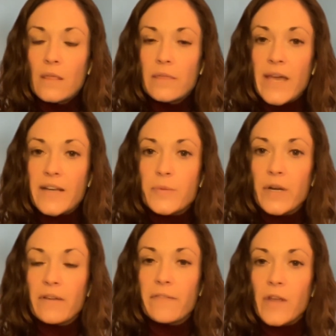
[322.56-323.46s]
Next,
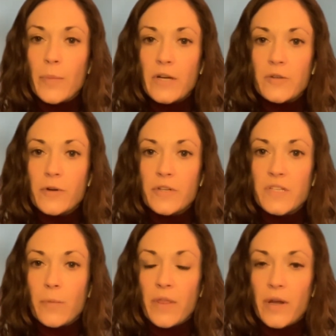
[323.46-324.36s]
we're going to fill up our
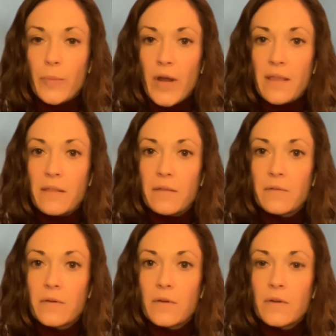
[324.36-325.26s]
torso with our breath.
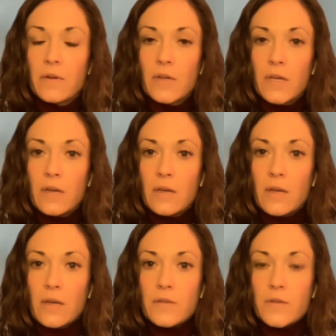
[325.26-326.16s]

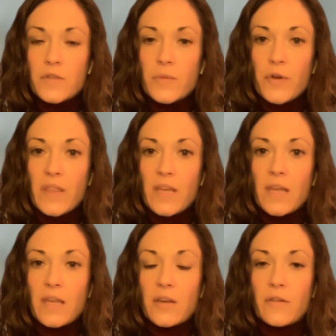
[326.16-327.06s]
So as you breathe
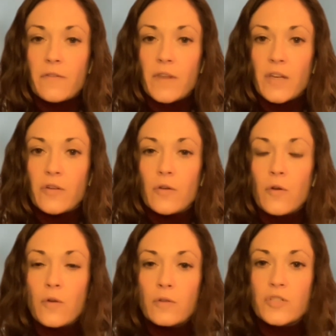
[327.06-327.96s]
in, you're filling your
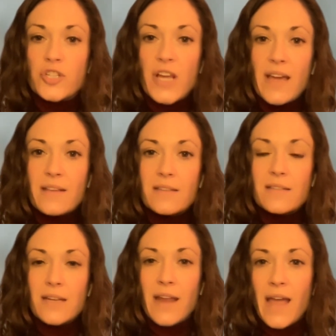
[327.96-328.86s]
whole
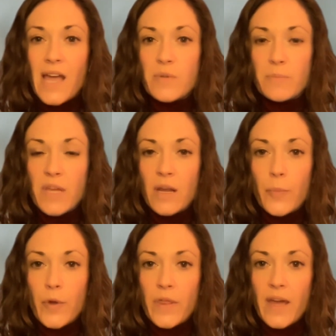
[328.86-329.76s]
chest and abdomen
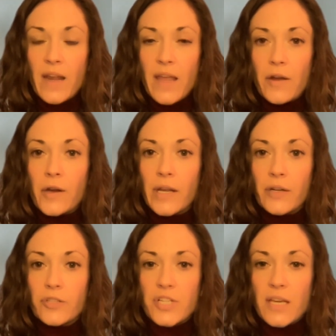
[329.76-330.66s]
up with that air and
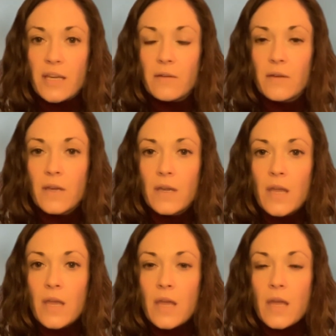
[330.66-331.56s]
energy.
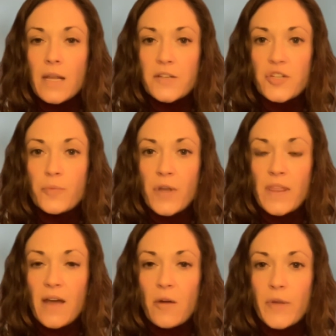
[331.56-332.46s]
And as you
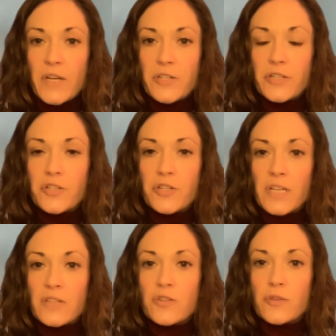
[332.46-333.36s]
breathe out, picture it
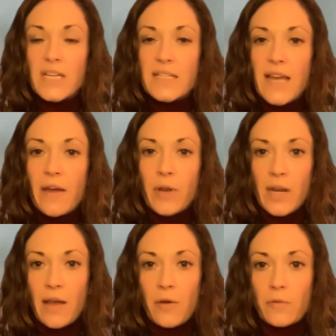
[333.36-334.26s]
shooting straight down
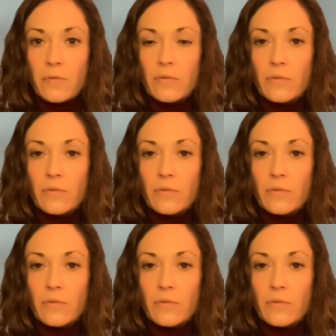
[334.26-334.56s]
and out.